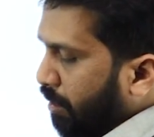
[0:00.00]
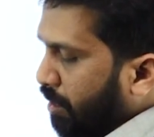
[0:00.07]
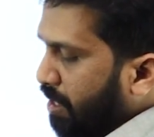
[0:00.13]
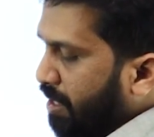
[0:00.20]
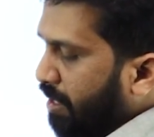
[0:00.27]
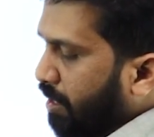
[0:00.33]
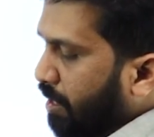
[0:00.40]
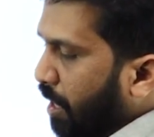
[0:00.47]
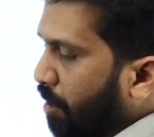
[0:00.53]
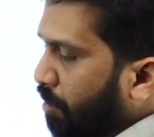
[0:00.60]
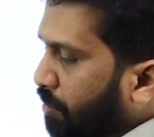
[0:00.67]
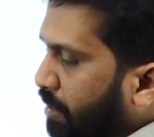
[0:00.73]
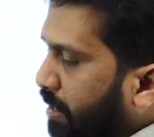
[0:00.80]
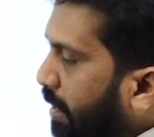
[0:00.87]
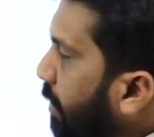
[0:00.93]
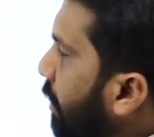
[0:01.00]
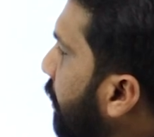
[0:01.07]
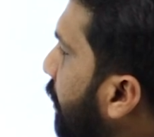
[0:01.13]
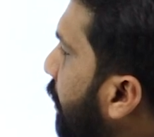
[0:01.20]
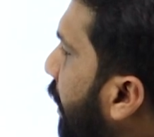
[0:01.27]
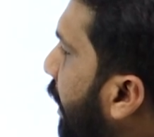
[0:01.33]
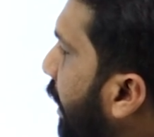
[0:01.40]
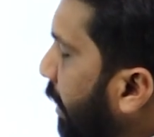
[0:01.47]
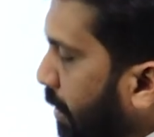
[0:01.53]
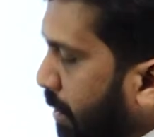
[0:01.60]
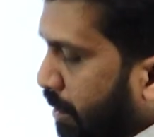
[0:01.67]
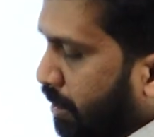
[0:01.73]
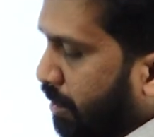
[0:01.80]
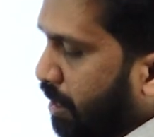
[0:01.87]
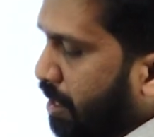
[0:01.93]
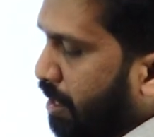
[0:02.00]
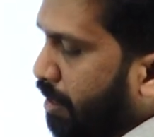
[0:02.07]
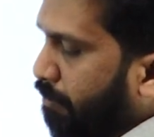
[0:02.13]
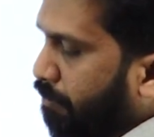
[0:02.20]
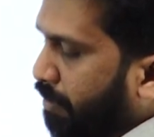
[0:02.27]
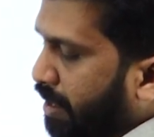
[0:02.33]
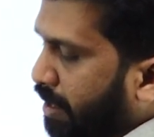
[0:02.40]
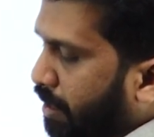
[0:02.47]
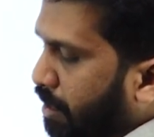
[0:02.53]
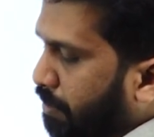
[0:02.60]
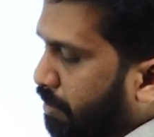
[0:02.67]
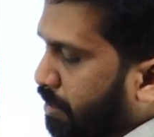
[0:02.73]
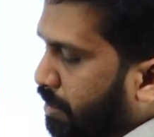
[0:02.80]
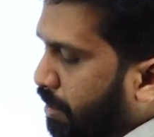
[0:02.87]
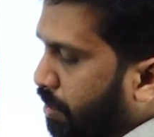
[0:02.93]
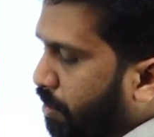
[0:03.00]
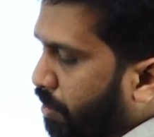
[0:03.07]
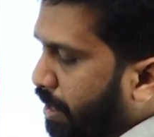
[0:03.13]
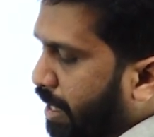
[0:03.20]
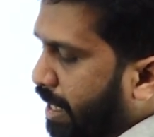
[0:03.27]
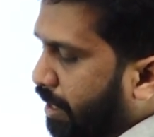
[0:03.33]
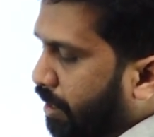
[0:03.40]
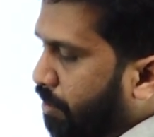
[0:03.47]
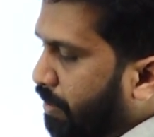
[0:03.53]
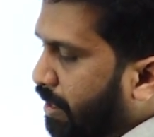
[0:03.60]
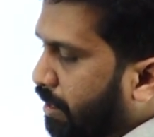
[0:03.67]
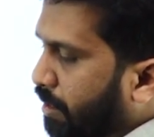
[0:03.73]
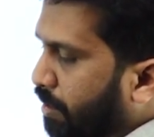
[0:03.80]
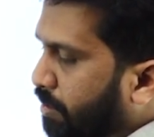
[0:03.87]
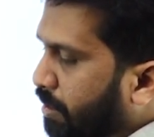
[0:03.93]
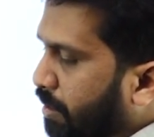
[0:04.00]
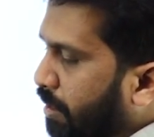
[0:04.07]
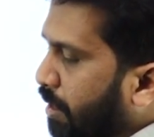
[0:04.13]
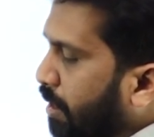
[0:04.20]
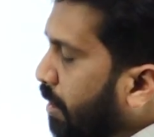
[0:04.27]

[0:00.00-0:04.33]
three thousand and three thousand five hundred and twelve thousand.